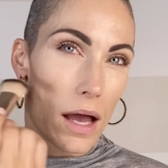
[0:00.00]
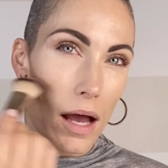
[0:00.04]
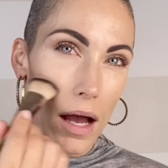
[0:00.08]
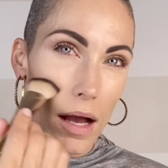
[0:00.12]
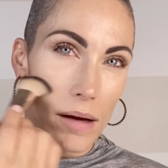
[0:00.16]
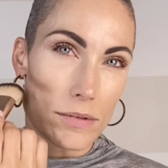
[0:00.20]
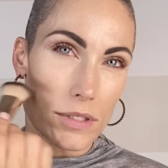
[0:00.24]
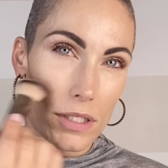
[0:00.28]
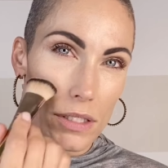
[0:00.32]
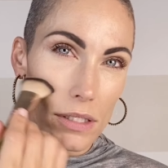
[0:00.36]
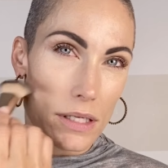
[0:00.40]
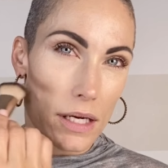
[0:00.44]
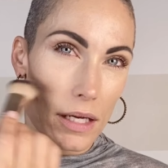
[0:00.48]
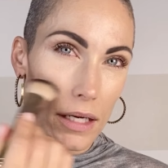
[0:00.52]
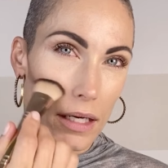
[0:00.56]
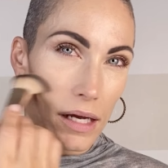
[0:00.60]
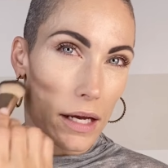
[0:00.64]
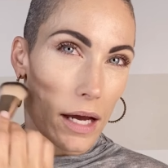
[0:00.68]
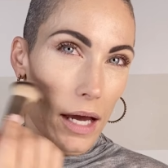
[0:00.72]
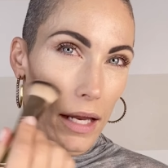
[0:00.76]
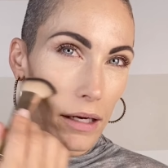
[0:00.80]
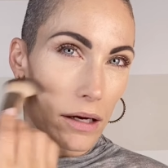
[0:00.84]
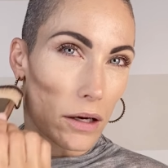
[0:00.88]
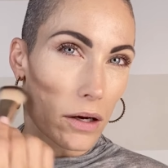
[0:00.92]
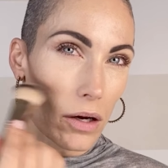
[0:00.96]
I'm just gonna
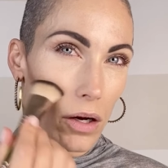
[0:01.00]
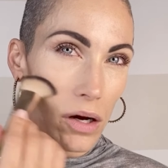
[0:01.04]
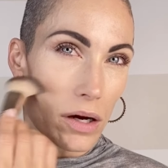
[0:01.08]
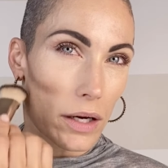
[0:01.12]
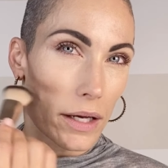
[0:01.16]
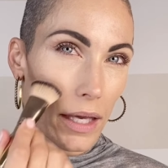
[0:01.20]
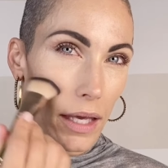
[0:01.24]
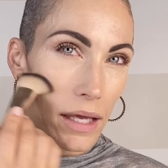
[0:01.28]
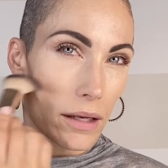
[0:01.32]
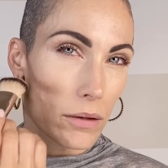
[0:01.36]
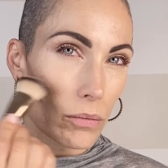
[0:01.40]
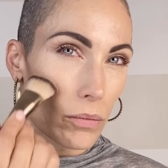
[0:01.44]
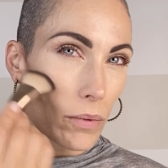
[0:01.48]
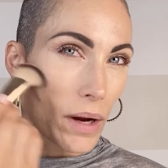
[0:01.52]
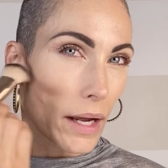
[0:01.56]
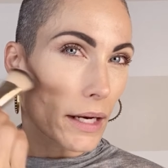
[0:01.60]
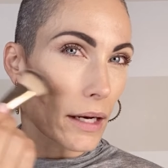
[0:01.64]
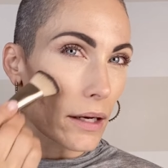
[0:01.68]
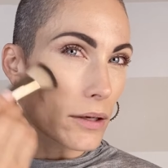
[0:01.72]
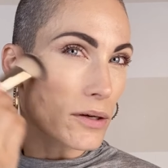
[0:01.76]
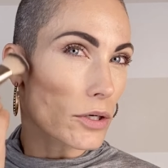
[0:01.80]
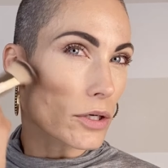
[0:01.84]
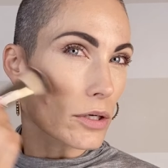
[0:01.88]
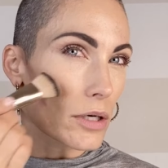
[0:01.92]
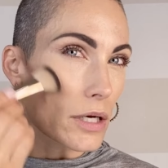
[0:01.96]
kind of hook it right
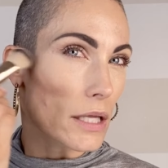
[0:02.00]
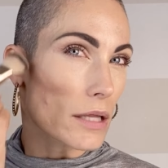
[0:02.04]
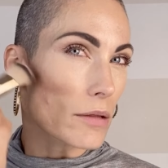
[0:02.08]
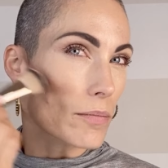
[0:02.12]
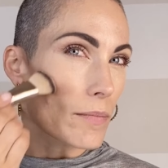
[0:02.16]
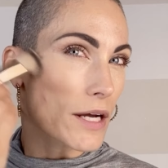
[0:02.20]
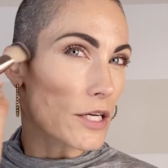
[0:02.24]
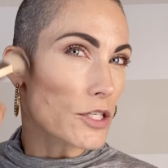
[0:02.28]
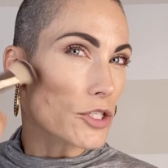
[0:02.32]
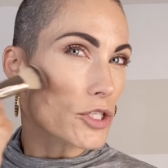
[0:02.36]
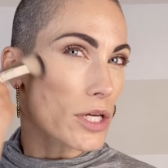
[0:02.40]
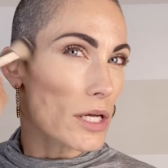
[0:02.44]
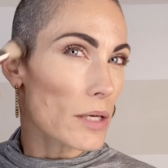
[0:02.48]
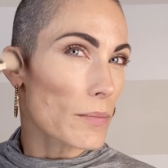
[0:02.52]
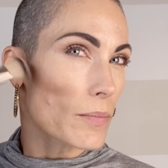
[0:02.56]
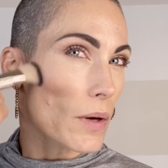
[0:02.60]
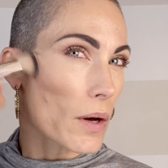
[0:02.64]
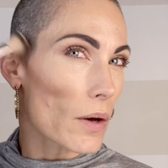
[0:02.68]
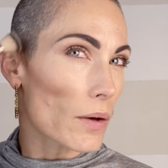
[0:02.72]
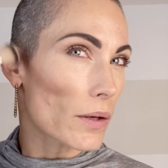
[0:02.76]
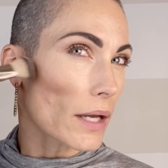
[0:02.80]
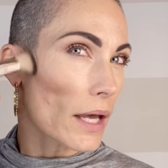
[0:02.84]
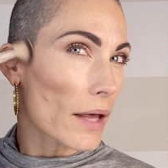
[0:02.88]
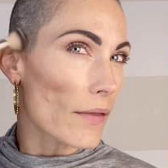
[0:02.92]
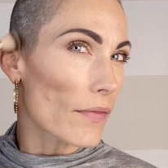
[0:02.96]
underneath my
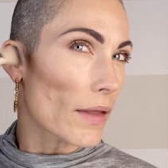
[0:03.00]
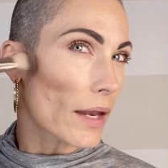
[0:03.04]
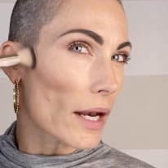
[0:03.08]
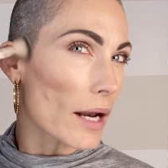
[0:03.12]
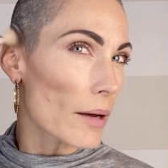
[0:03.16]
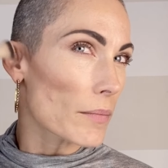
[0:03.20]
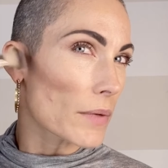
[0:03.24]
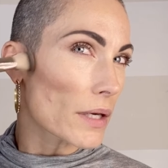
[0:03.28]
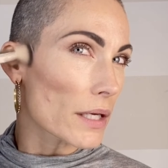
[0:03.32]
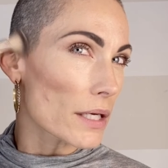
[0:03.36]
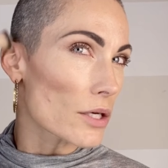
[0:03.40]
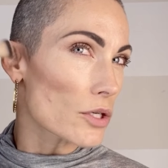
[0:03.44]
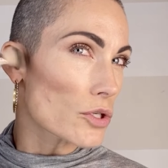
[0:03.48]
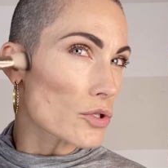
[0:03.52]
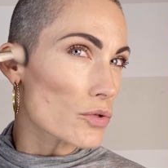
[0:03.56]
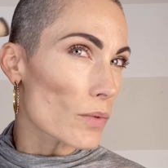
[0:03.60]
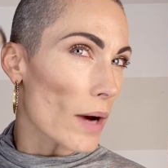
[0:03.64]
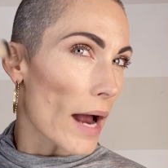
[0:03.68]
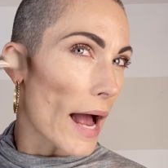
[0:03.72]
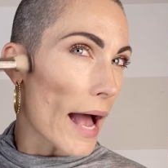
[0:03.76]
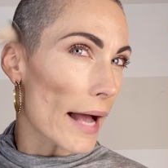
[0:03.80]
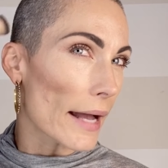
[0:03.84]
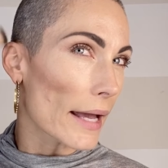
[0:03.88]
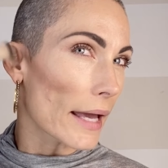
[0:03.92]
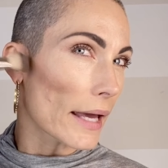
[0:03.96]
cheekbone, and then I'm gonna
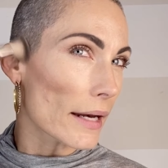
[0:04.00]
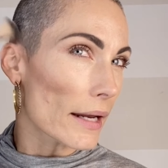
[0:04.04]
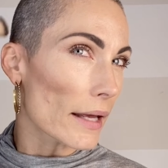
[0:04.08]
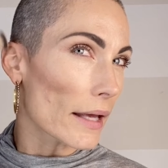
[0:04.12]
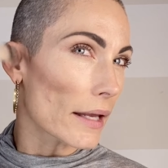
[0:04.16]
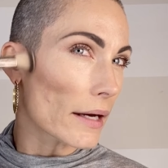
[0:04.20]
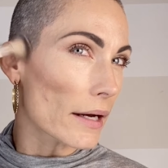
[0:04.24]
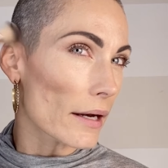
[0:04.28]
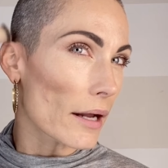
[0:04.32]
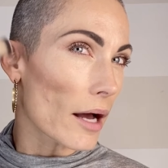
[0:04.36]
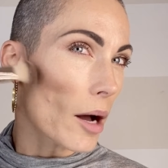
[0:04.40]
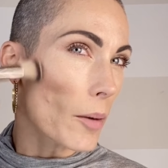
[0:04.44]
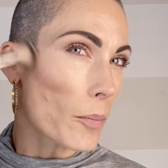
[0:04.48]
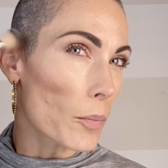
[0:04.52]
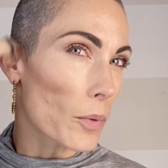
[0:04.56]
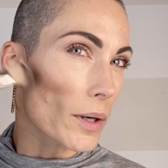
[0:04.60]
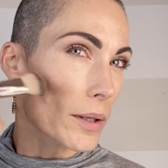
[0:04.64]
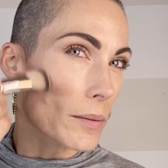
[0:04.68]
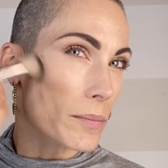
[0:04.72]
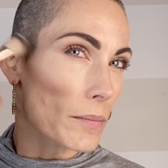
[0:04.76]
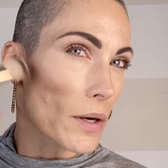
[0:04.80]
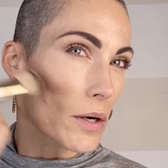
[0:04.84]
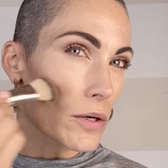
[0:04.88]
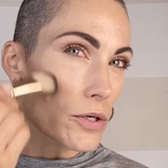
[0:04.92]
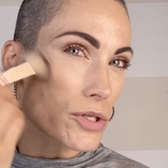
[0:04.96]
drag it in an
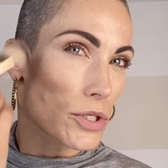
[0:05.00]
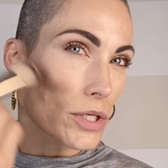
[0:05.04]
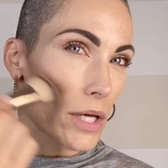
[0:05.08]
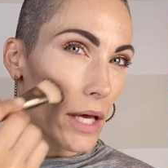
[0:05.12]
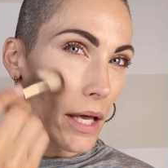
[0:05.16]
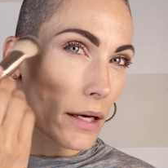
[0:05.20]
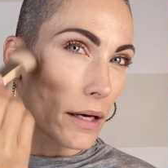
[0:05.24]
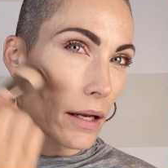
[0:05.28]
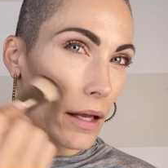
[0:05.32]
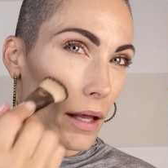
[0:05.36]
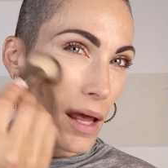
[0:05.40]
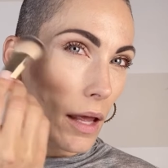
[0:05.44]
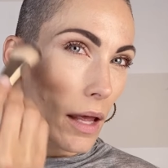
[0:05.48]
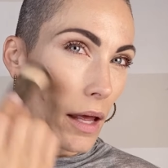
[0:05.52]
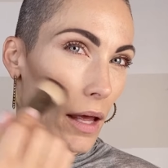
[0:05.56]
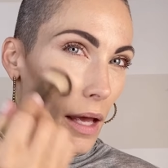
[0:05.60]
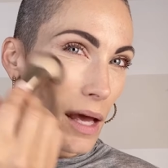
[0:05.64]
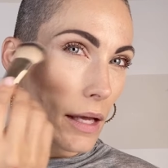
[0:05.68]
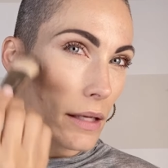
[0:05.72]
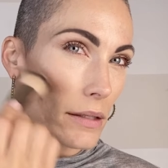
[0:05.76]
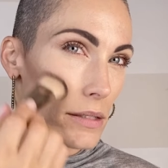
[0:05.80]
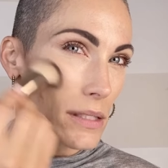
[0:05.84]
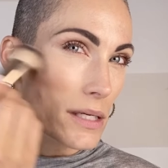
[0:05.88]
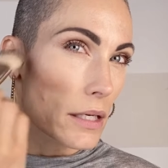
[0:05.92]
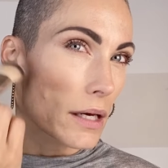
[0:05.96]
upward motion
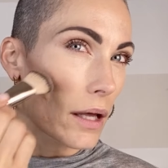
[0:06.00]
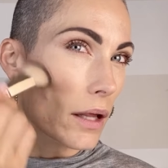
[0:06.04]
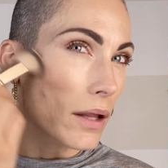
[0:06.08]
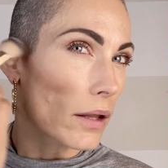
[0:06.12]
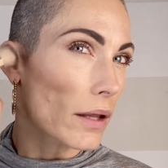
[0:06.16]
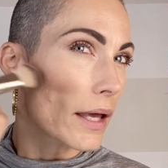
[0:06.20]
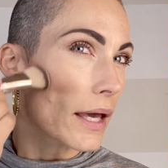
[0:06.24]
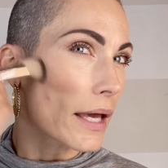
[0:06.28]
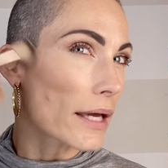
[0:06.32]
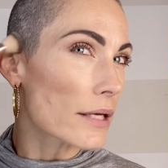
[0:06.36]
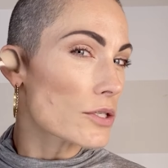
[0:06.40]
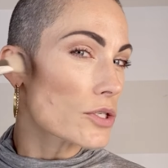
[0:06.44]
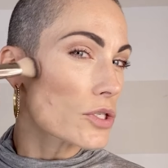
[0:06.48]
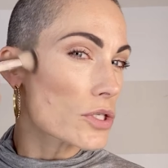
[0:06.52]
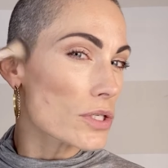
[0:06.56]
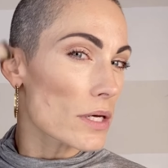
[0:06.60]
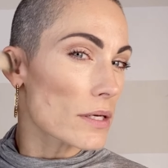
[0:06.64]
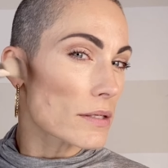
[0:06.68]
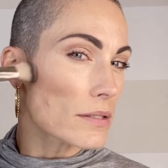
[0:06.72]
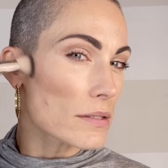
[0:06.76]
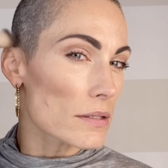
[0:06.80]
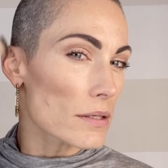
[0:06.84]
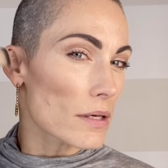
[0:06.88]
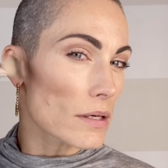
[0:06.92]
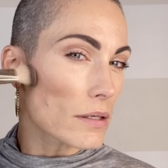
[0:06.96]
until it
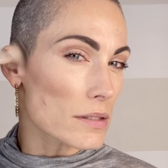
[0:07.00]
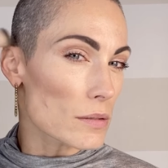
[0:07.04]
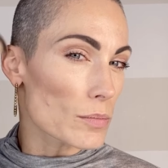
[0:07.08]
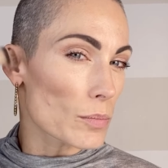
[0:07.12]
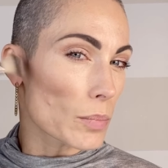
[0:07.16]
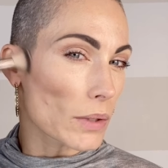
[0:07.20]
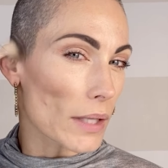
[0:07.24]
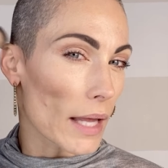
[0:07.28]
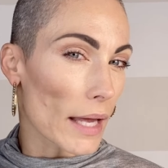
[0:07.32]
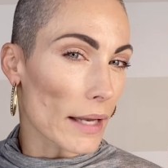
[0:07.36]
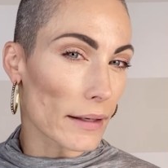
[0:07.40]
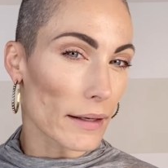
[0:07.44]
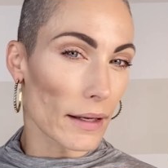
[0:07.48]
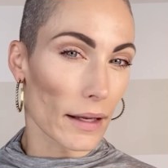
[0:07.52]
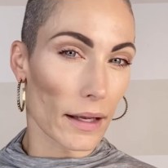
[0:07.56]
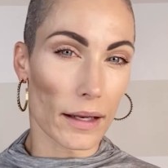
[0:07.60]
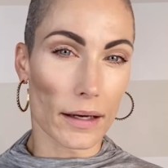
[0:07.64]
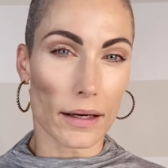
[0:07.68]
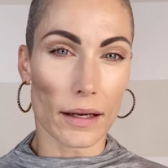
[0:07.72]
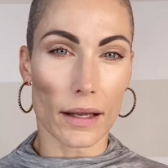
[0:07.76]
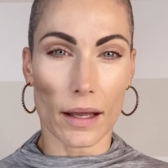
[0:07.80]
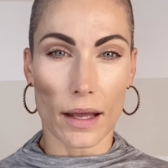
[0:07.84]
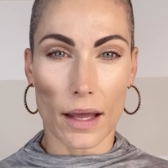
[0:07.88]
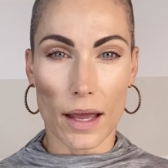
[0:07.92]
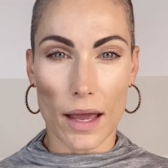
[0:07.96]
just looks
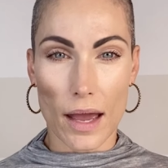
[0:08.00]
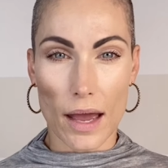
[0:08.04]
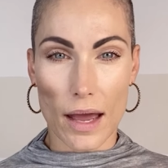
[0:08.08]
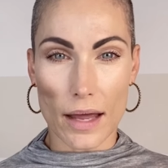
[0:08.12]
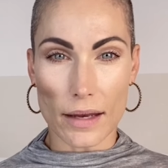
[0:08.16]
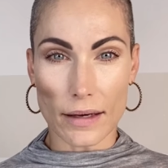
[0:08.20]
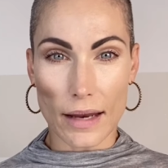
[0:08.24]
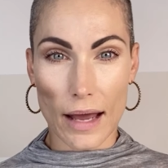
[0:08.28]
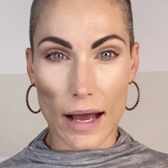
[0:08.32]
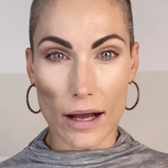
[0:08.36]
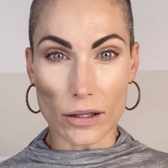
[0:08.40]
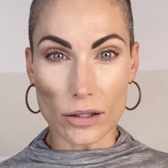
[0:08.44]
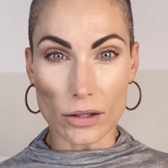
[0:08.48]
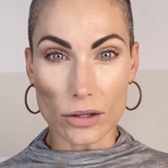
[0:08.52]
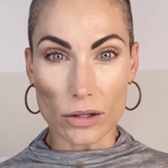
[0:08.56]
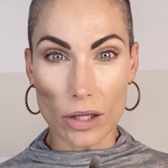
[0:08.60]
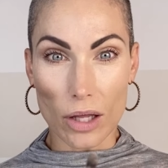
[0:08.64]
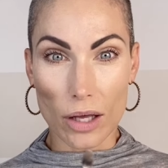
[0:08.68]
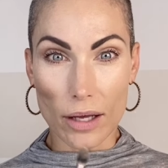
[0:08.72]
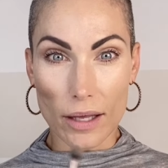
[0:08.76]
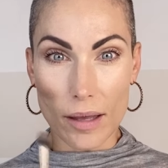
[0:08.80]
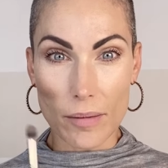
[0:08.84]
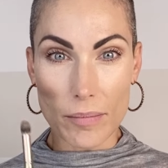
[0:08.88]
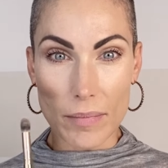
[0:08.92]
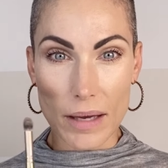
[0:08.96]
blended. And now
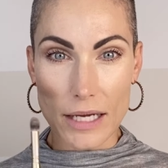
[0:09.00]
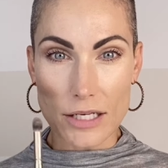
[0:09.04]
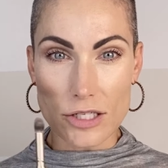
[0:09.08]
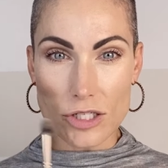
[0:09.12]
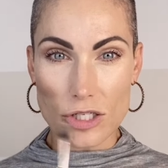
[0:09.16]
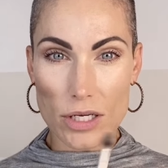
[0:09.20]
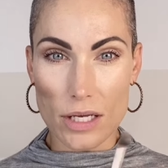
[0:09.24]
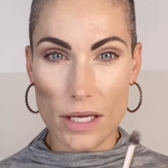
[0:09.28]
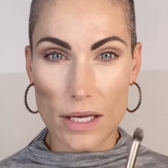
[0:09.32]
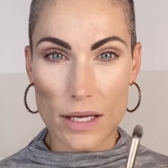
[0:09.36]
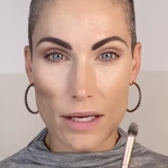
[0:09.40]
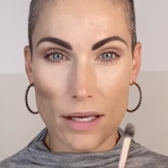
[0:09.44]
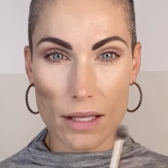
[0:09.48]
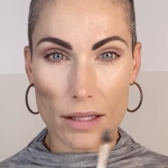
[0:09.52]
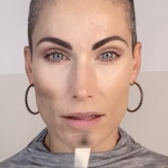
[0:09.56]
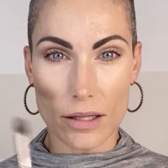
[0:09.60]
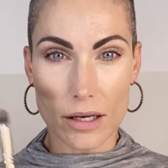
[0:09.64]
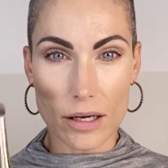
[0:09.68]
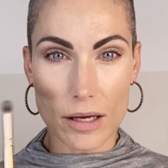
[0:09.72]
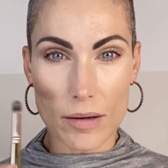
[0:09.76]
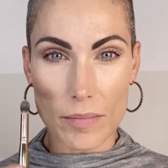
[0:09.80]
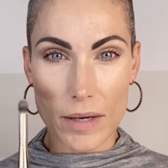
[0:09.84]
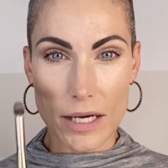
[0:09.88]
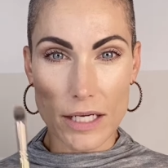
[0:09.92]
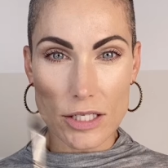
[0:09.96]
look at my cheek.
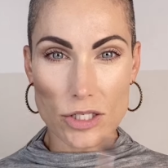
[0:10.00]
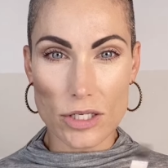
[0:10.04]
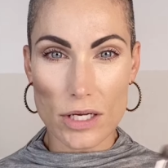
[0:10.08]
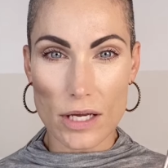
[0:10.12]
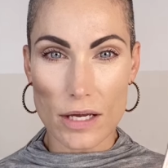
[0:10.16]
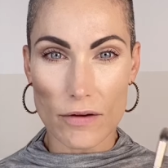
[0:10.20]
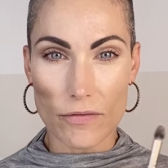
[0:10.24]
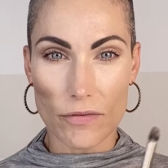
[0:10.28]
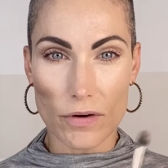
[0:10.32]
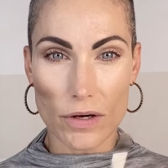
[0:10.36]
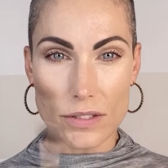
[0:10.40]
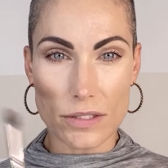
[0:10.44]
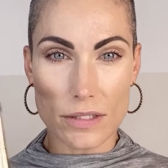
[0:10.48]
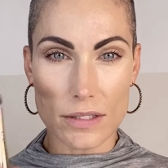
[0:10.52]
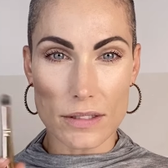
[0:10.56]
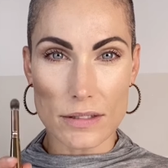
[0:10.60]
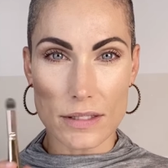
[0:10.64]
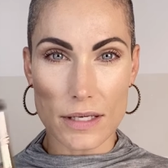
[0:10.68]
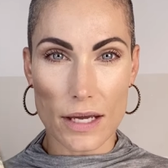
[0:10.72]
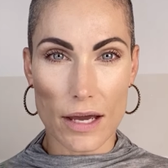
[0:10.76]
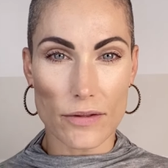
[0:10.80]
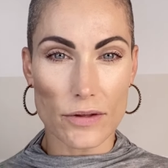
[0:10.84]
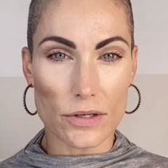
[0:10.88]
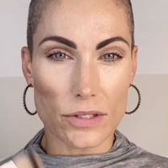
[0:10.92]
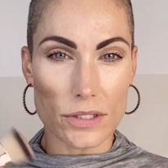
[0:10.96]
Look at my cheek versus
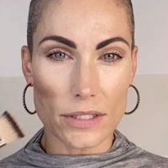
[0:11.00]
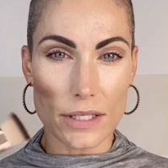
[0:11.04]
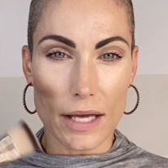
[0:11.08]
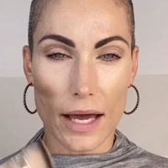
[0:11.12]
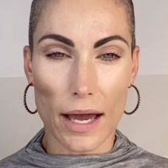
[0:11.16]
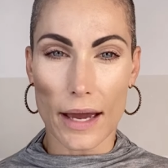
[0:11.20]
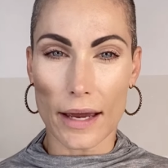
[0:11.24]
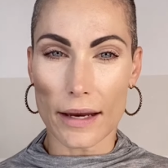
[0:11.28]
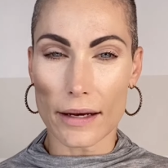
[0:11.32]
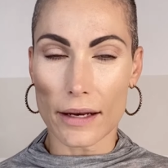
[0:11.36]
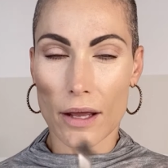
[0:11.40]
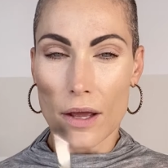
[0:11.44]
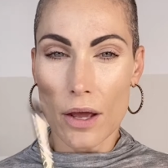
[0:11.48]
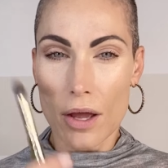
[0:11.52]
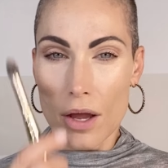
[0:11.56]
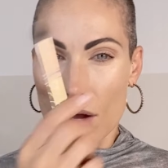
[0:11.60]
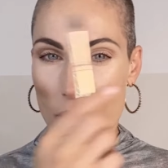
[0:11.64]
the other side.